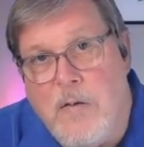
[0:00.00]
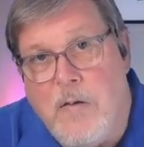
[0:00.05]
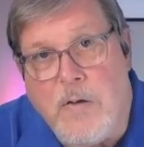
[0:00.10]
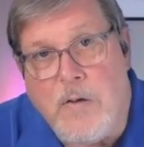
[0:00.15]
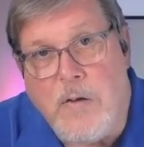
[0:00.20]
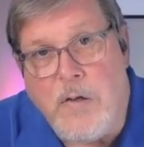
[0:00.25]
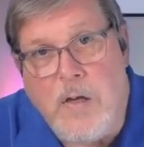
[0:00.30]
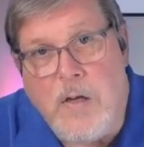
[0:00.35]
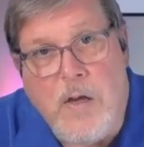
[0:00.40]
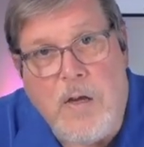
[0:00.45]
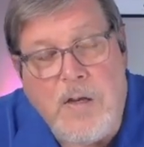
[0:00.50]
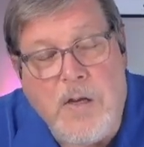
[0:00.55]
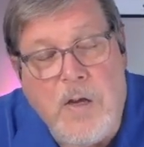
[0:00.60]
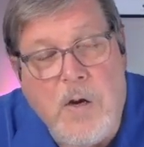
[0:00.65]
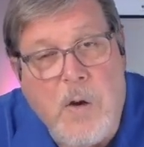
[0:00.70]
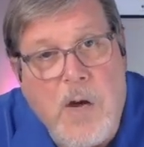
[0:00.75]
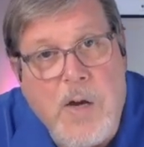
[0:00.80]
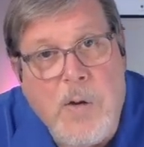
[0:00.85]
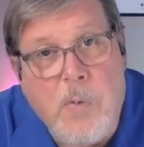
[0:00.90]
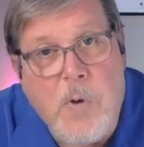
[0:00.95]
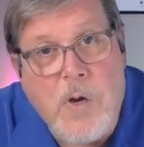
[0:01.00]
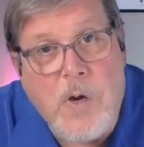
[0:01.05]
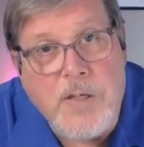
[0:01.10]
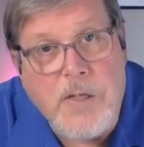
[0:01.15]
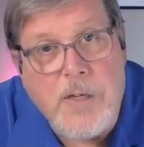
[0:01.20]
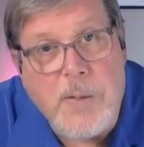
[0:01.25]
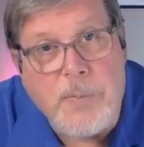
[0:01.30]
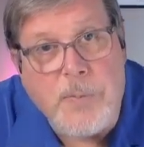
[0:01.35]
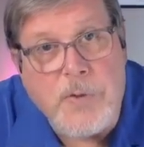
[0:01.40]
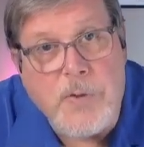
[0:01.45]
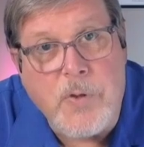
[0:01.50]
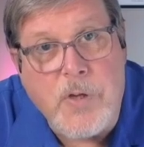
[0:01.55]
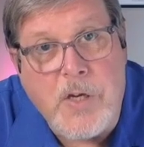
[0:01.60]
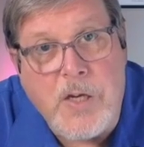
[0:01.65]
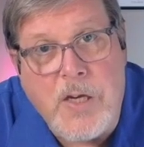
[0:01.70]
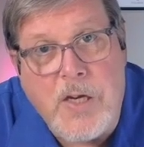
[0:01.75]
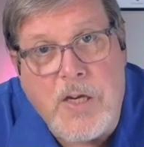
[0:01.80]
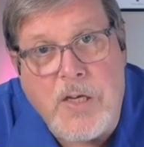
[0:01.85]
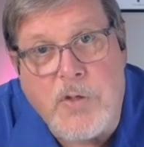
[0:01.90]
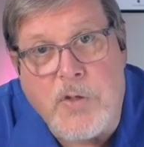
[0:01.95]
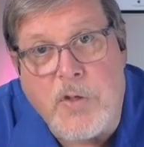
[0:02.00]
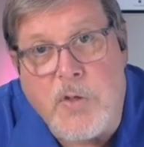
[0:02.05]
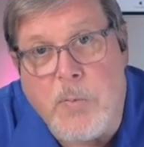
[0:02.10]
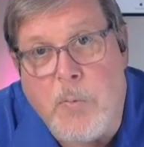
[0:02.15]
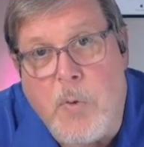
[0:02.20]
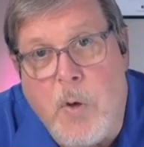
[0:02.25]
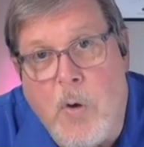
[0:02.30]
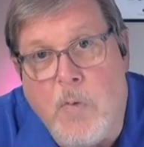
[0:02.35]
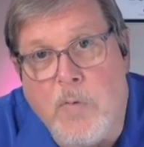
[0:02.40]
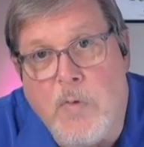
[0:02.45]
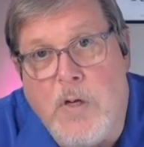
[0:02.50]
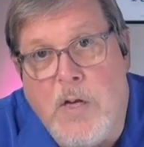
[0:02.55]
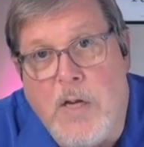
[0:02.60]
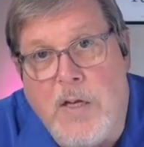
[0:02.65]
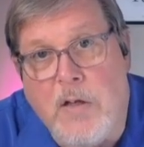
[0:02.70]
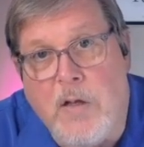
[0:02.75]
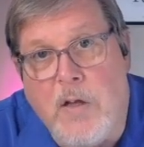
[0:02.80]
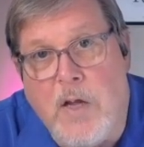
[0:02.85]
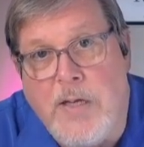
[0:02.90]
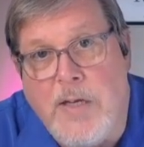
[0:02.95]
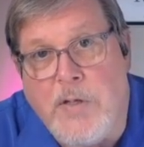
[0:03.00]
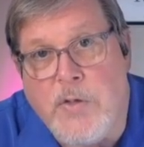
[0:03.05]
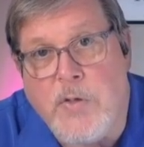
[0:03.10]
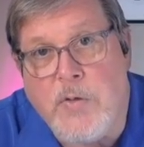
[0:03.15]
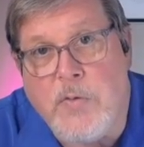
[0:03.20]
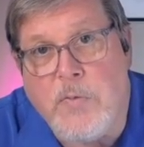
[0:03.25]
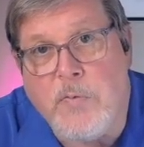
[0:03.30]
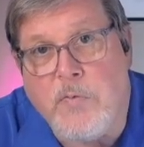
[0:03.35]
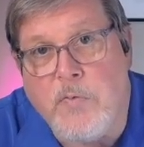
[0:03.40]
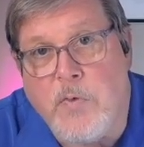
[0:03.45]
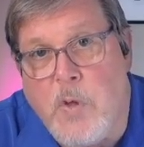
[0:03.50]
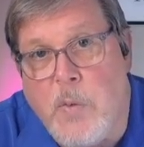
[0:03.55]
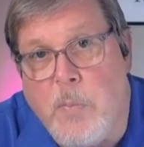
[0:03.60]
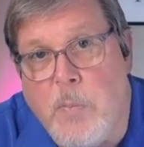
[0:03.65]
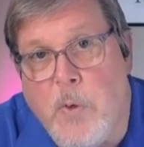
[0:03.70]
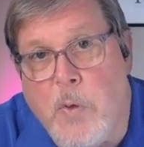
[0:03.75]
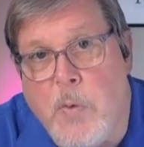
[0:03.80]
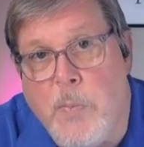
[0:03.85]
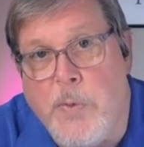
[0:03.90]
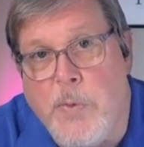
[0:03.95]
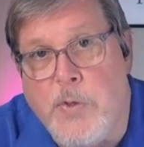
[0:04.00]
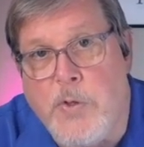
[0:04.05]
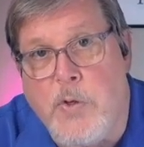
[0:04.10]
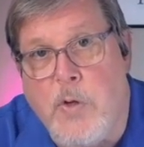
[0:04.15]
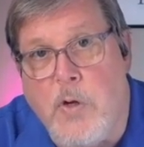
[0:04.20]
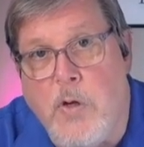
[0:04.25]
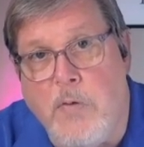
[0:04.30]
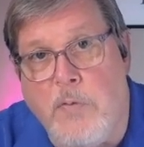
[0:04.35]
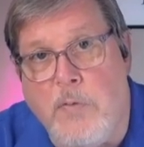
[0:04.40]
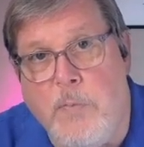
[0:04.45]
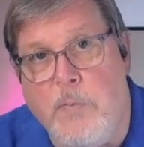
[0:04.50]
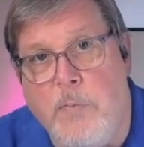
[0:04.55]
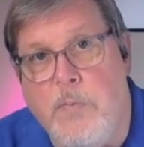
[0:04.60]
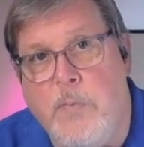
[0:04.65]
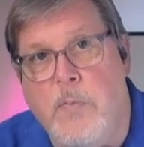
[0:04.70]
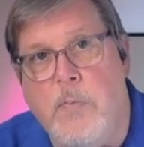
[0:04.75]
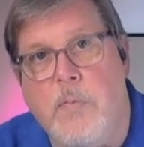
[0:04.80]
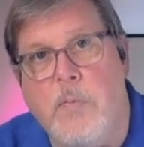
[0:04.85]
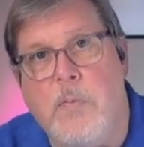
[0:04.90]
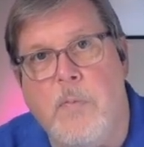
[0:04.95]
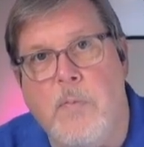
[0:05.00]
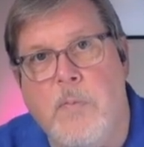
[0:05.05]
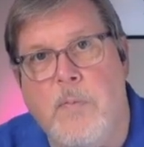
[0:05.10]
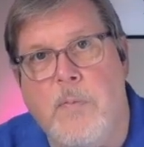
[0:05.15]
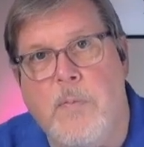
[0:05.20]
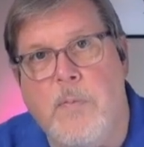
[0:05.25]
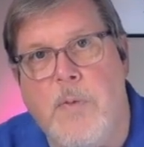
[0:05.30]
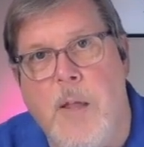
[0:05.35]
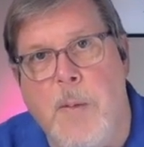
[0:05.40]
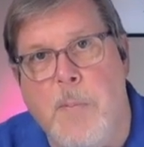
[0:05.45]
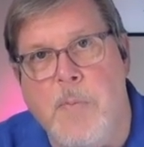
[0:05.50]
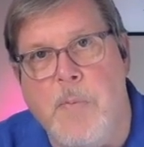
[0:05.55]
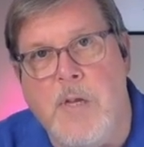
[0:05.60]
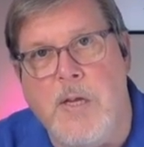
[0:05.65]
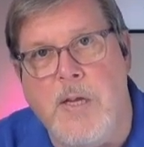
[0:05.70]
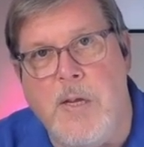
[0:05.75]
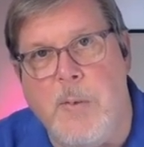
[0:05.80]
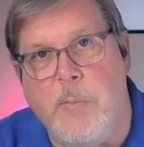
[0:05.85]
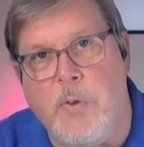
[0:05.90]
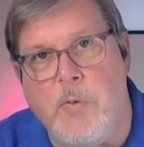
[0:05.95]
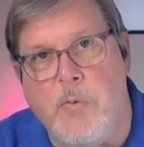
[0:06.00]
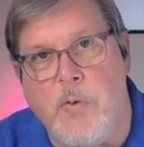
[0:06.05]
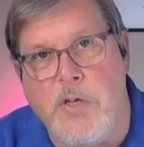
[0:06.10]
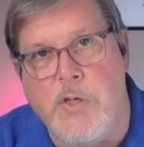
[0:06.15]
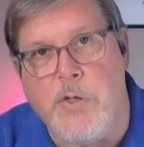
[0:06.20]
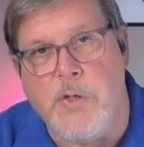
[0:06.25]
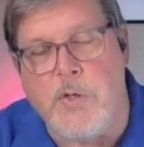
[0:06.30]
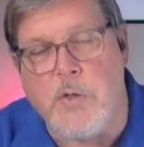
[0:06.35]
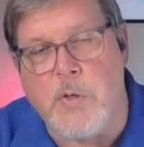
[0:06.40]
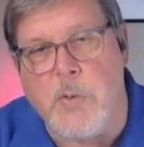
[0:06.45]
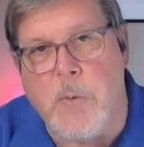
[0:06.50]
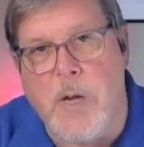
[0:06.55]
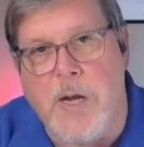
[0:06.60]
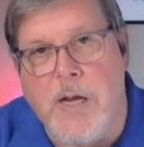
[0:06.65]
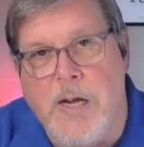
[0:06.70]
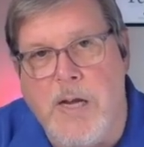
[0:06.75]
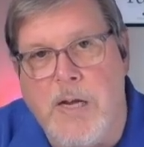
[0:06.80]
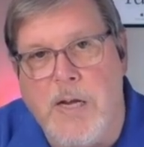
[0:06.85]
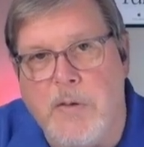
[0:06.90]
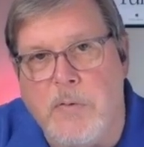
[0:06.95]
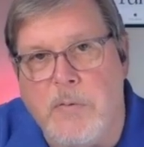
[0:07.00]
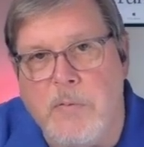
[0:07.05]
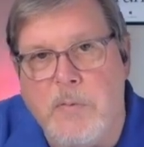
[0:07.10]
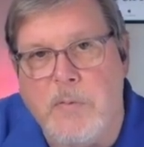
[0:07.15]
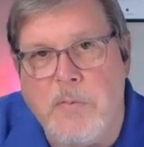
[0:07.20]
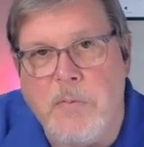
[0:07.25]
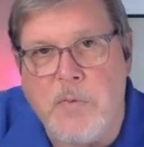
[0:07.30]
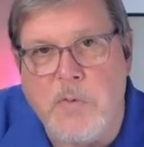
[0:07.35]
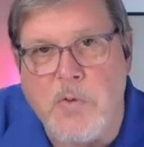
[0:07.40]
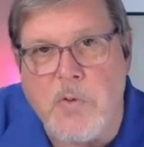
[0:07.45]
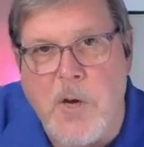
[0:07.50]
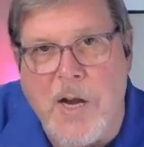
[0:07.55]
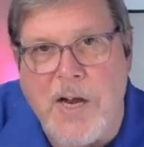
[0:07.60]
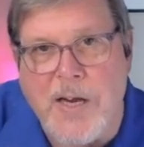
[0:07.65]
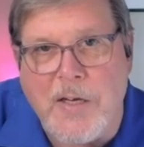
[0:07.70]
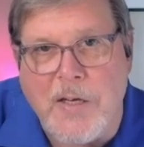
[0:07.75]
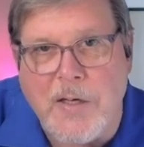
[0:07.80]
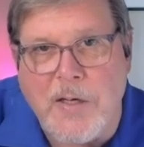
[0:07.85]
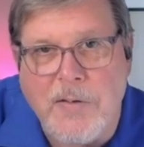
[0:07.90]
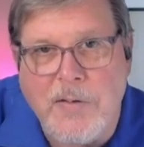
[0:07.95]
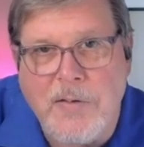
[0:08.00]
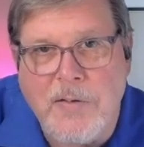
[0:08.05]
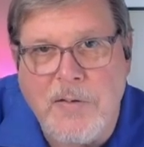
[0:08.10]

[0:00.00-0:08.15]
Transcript: yeah, I wind up turning on some overhead lights for the purpose of them being able to register my hand tracking.